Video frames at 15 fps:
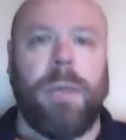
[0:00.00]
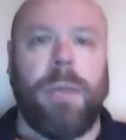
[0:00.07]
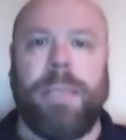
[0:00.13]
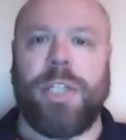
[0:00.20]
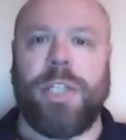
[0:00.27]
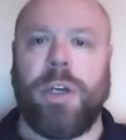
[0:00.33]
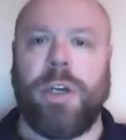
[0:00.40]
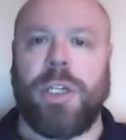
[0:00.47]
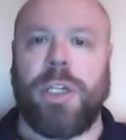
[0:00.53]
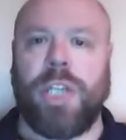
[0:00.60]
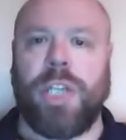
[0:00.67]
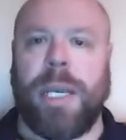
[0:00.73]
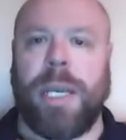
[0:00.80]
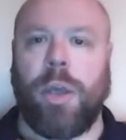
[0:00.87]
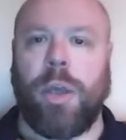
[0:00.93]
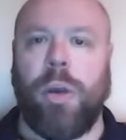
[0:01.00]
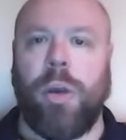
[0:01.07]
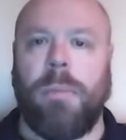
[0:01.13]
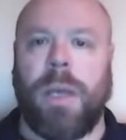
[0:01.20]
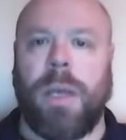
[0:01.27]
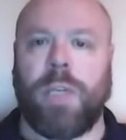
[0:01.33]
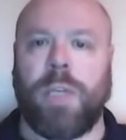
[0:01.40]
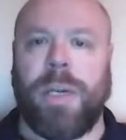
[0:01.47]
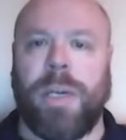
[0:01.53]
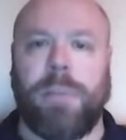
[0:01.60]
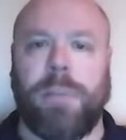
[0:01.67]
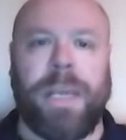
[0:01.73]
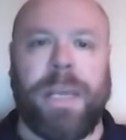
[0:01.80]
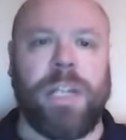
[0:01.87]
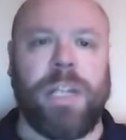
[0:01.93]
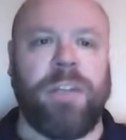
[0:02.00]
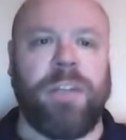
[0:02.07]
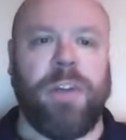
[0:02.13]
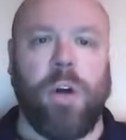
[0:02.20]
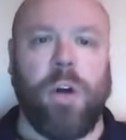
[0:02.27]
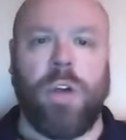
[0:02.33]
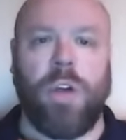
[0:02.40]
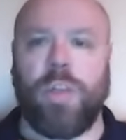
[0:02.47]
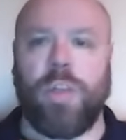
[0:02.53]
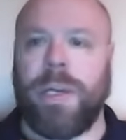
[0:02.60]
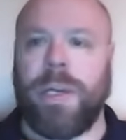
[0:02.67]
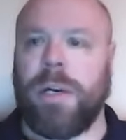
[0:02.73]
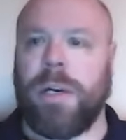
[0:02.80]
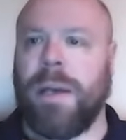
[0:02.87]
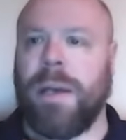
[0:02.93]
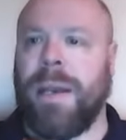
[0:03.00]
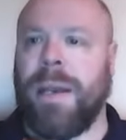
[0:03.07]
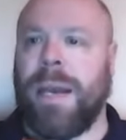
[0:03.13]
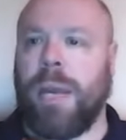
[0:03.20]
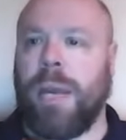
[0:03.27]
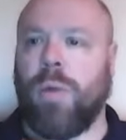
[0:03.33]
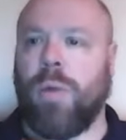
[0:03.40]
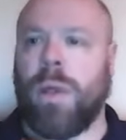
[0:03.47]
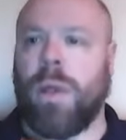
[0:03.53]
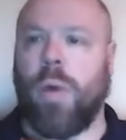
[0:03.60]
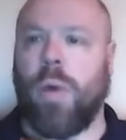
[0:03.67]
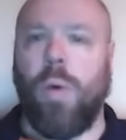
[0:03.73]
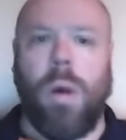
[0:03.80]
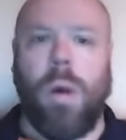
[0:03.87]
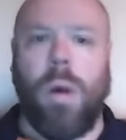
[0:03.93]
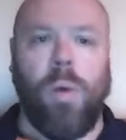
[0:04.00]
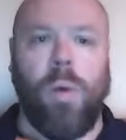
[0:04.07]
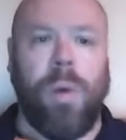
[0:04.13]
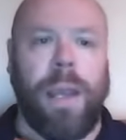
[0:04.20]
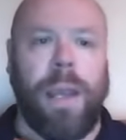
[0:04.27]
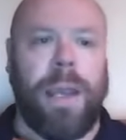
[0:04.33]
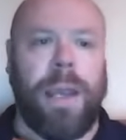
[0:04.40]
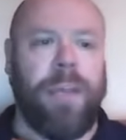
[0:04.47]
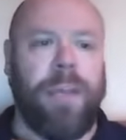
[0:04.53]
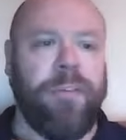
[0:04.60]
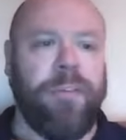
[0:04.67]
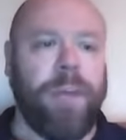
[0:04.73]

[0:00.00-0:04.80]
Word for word: Be sure to check out my Twitter page if you're on Twitter and want to know uh,